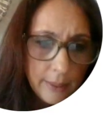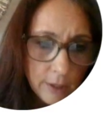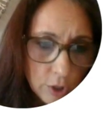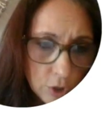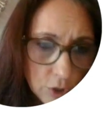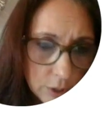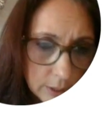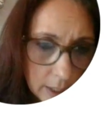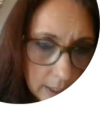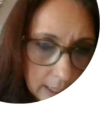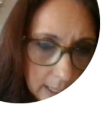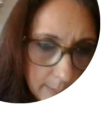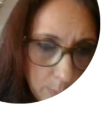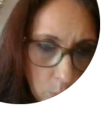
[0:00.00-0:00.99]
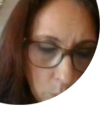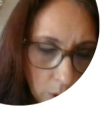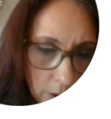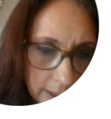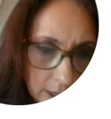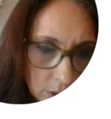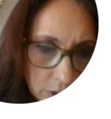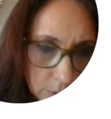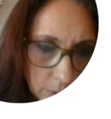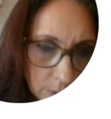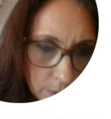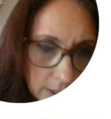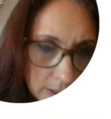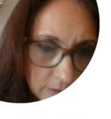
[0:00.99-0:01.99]
then you're just going to keep working
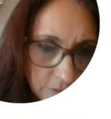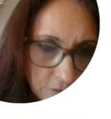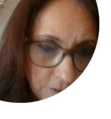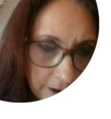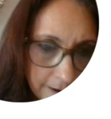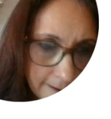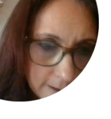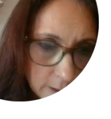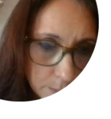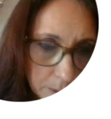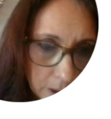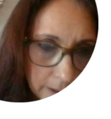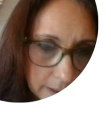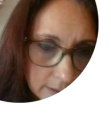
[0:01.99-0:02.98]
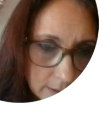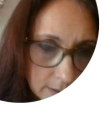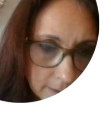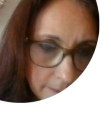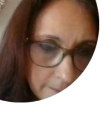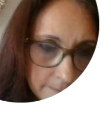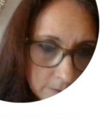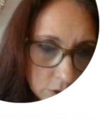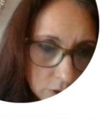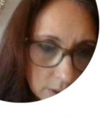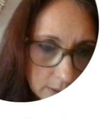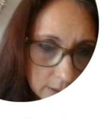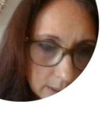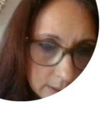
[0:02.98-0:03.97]
through these various bullets,
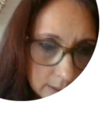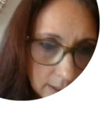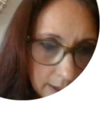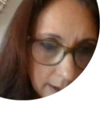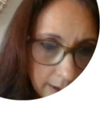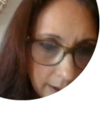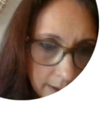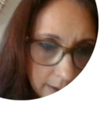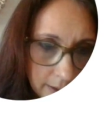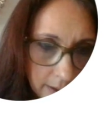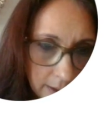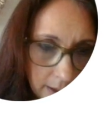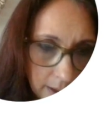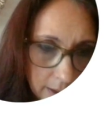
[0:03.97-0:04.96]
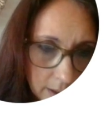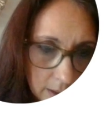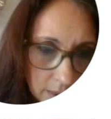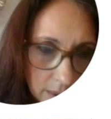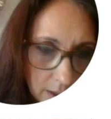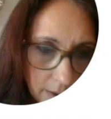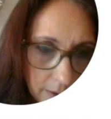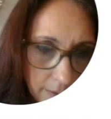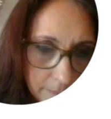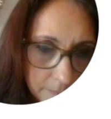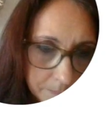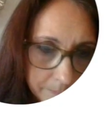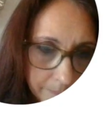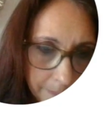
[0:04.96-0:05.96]
just as I indicated
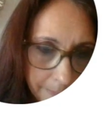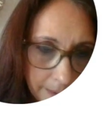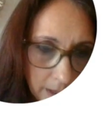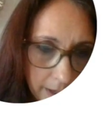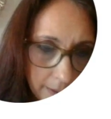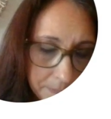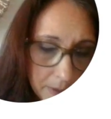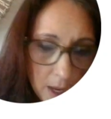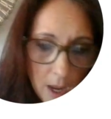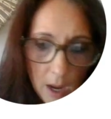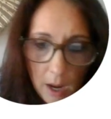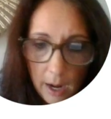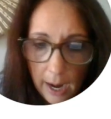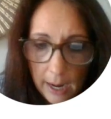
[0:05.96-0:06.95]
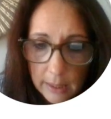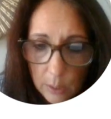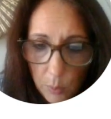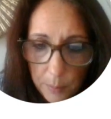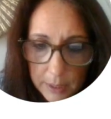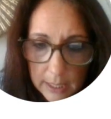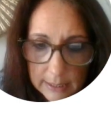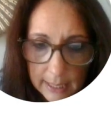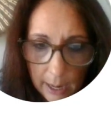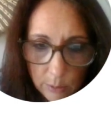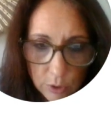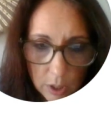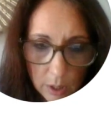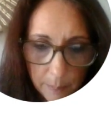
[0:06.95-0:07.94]
there. Okay, and then when we get
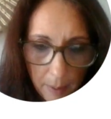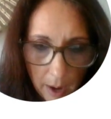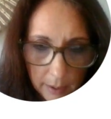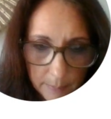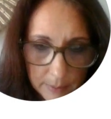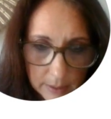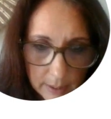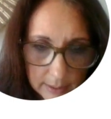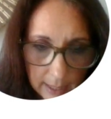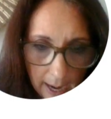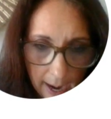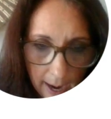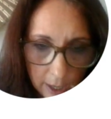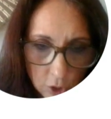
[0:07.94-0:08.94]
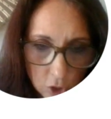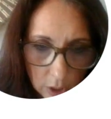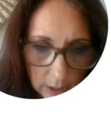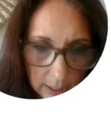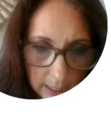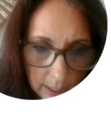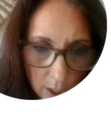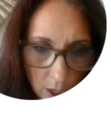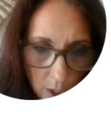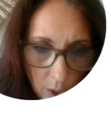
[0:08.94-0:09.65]
down to the bottom, this is actually